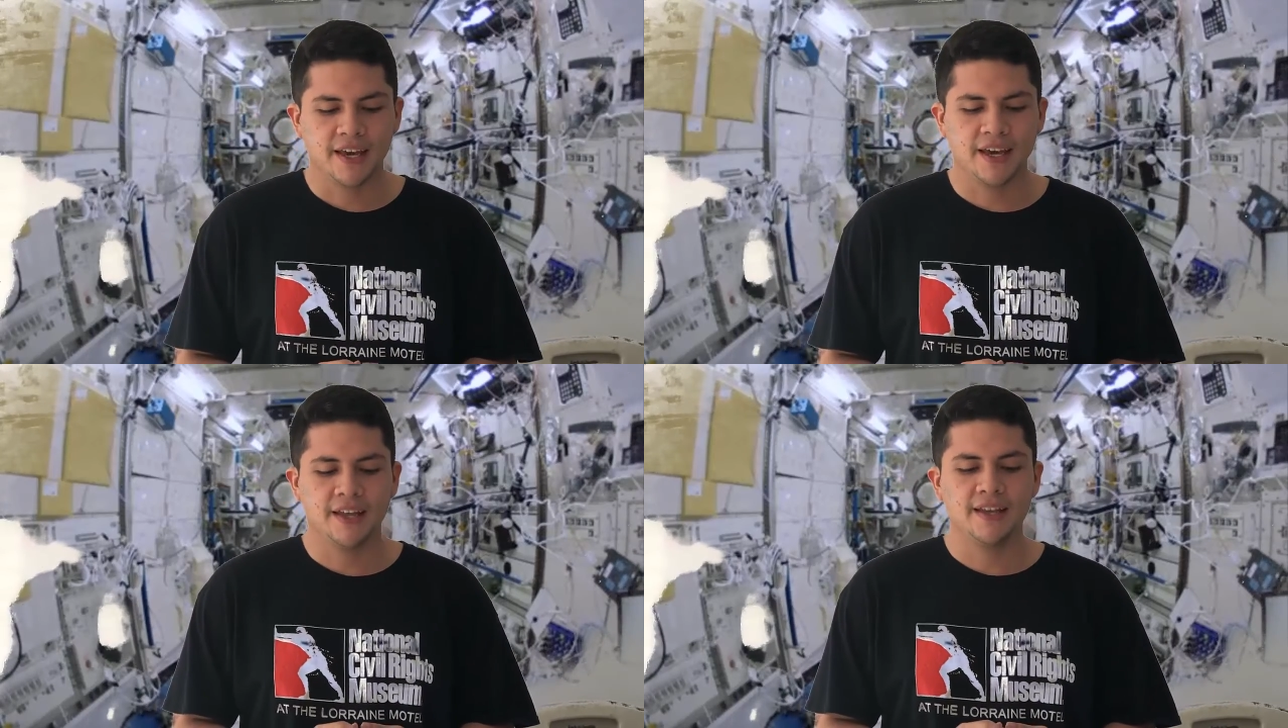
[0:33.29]

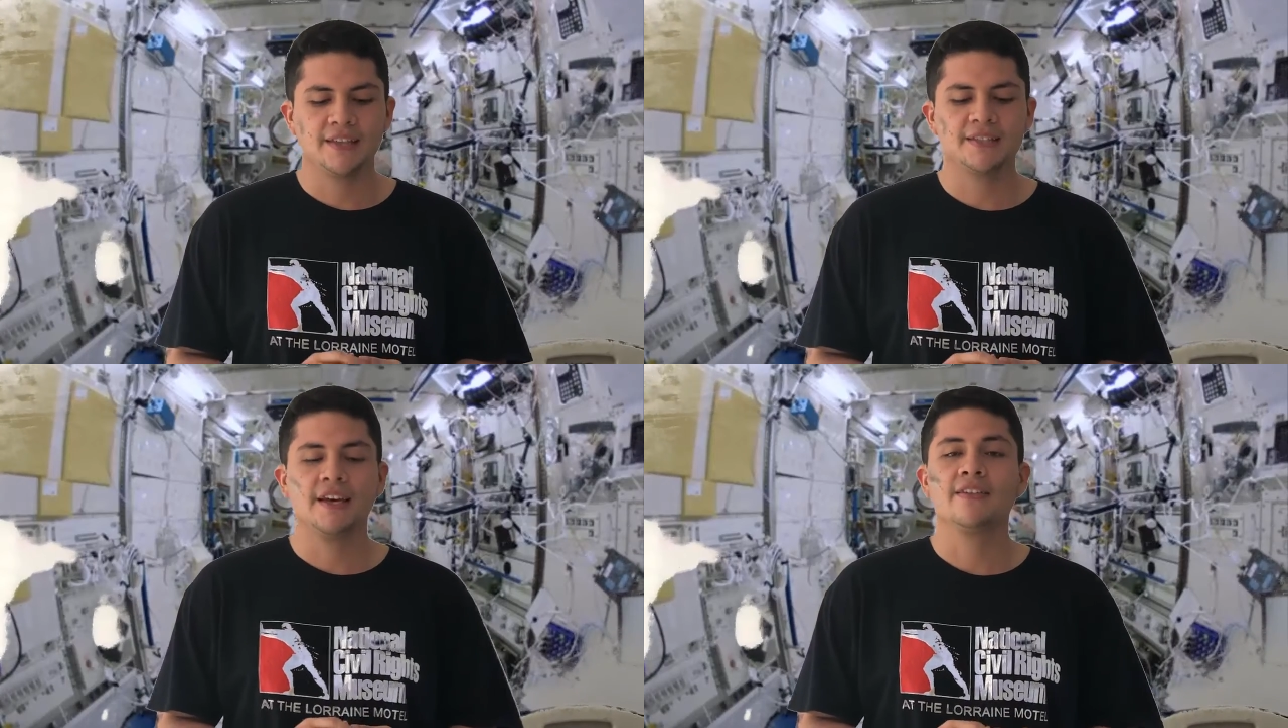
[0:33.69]
eh,
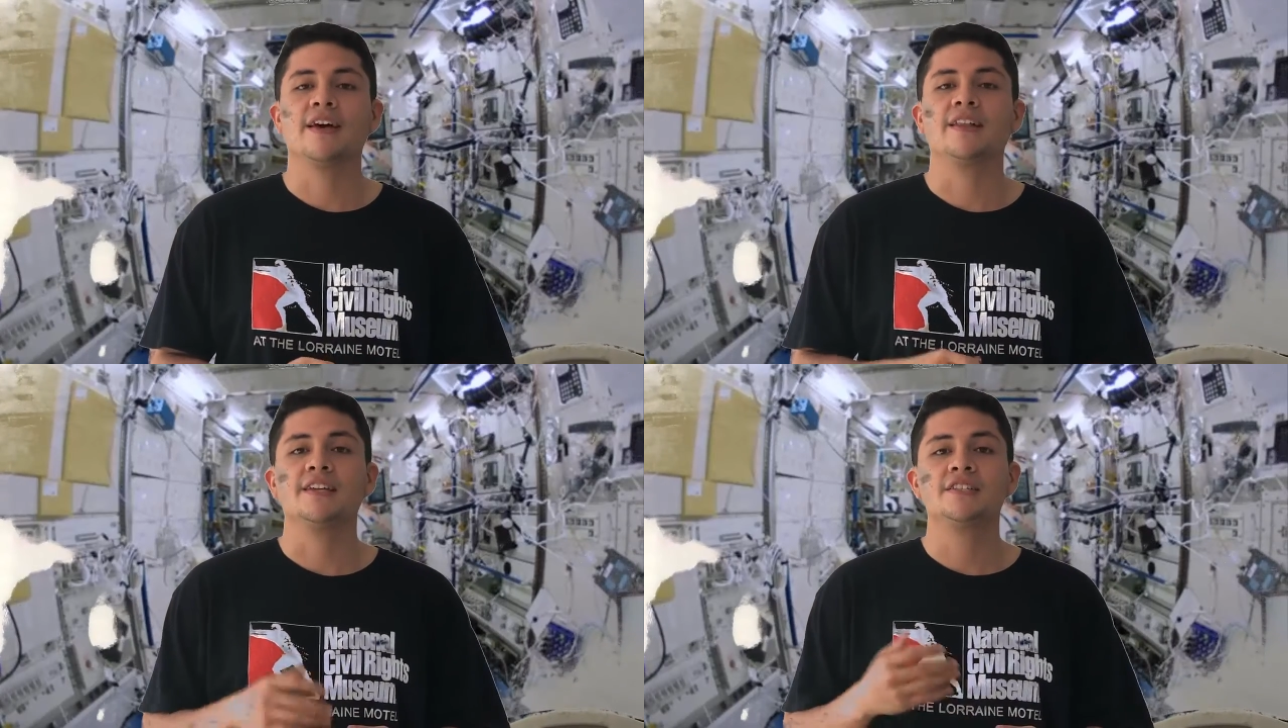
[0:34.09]
they say
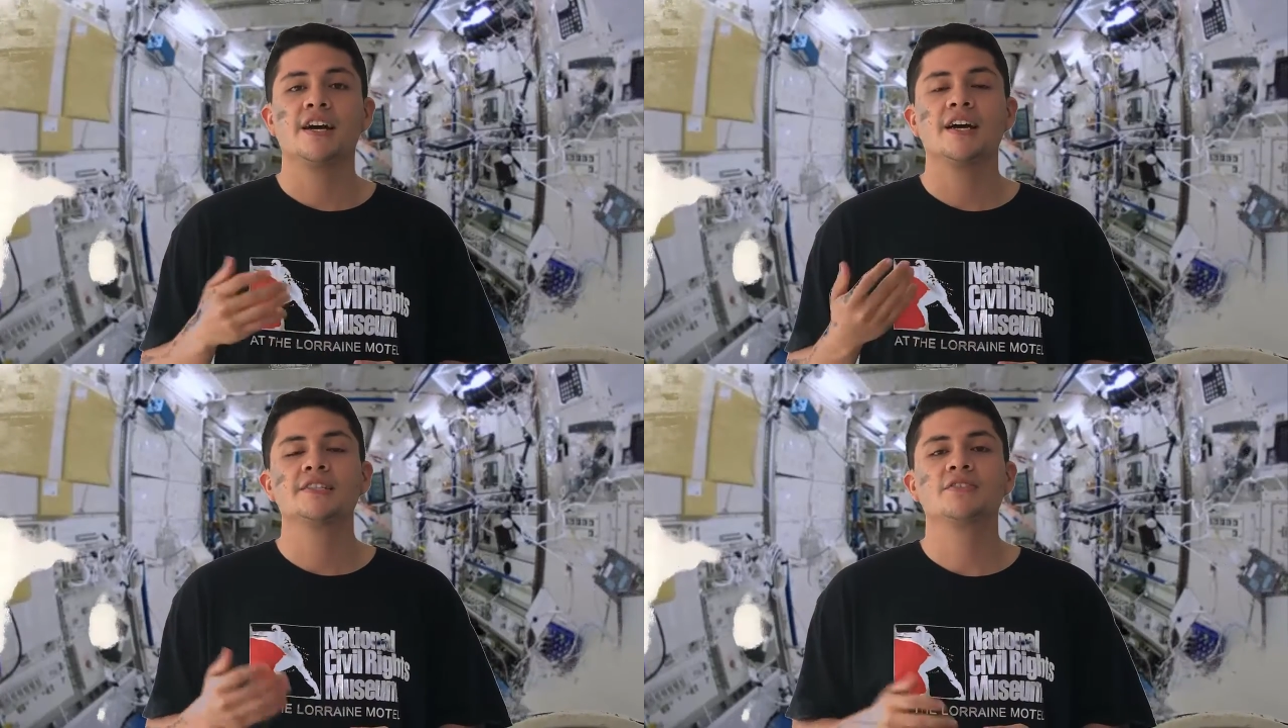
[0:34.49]
that
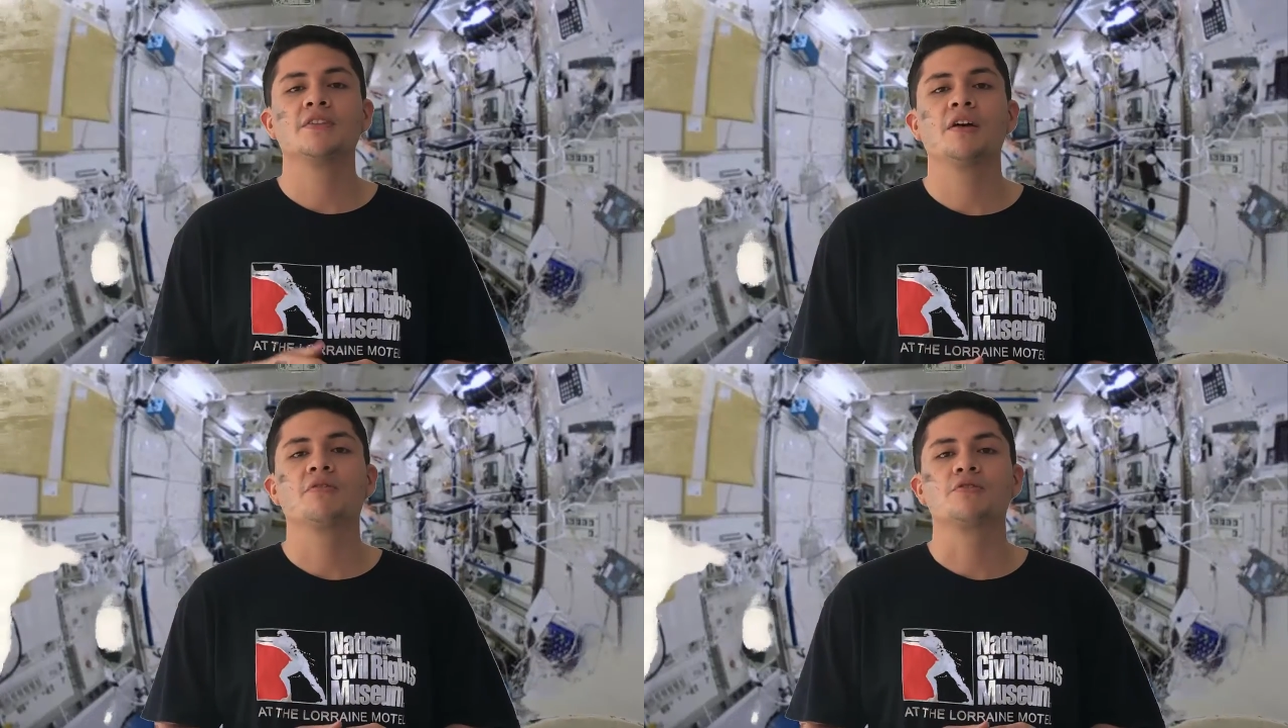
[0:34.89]
each
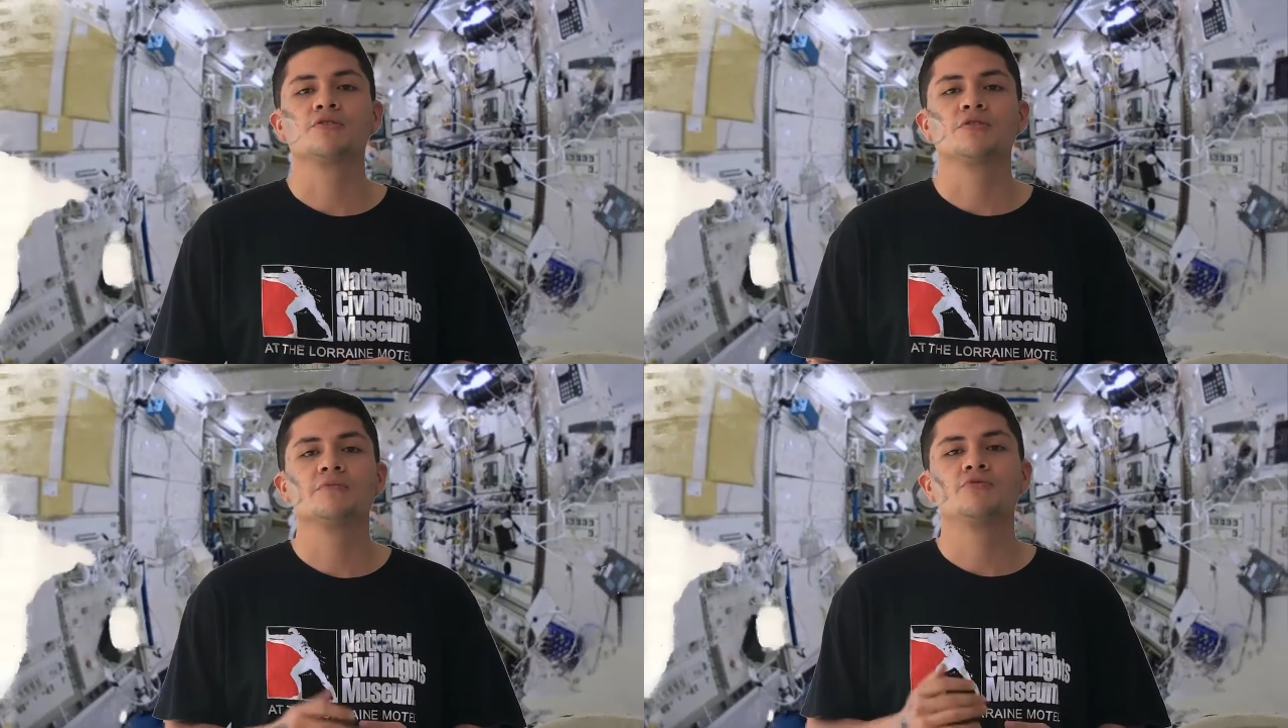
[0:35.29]
astronaut
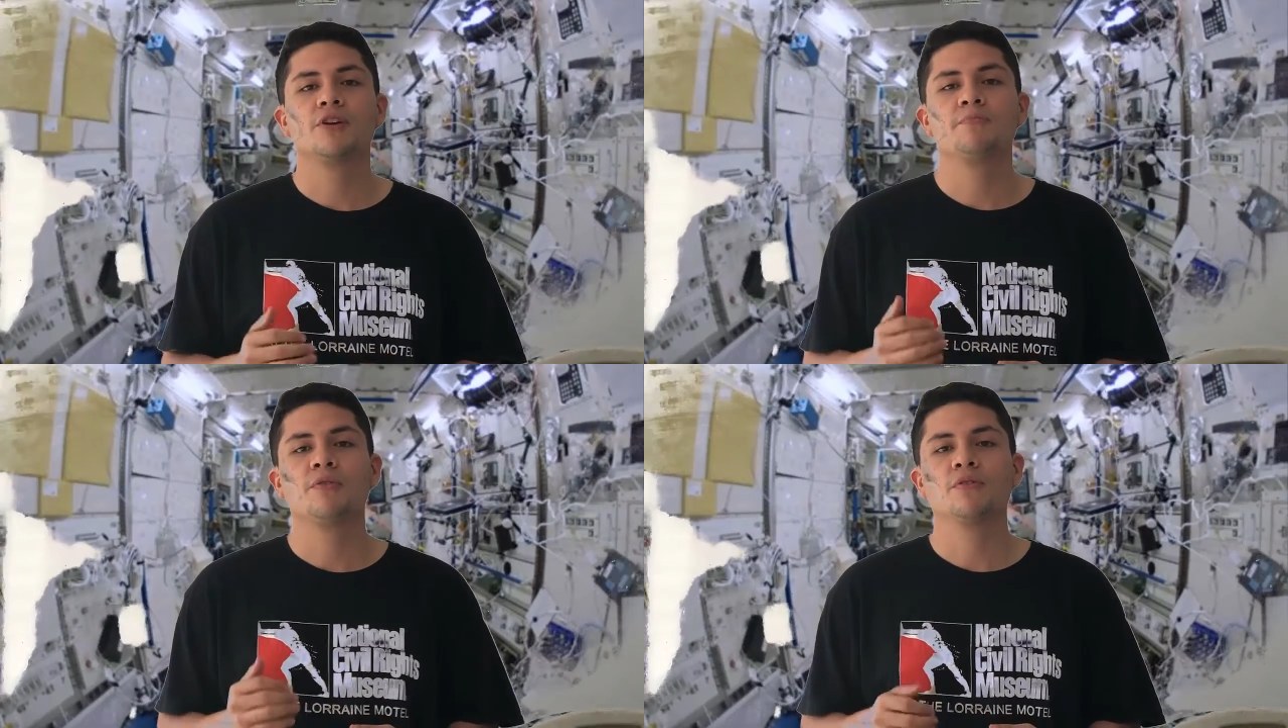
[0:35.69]
consumes
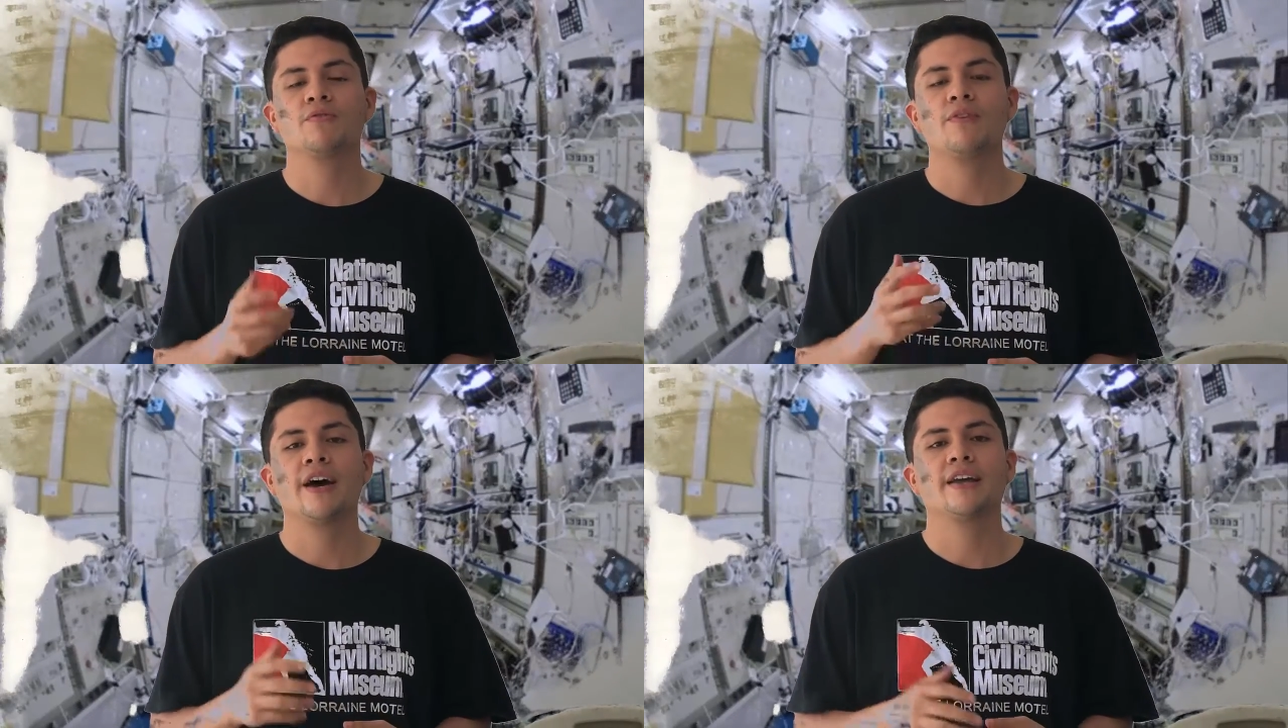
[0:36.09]

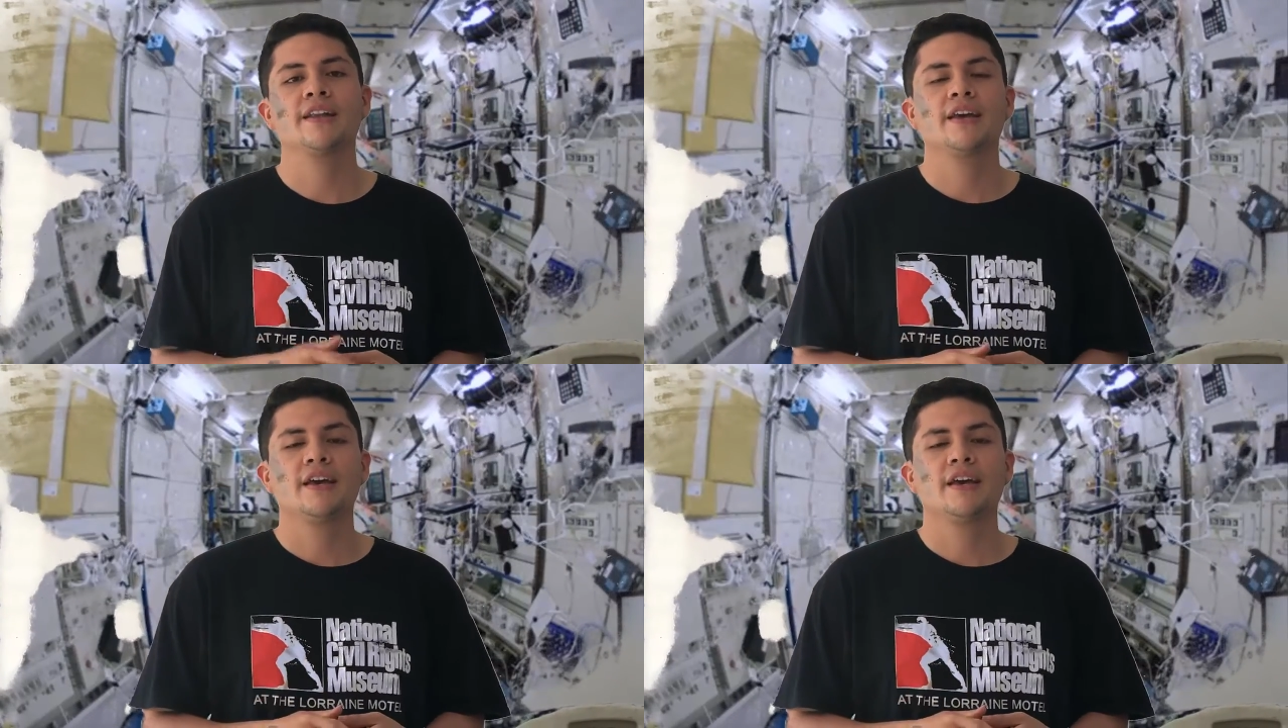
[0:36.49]
3.5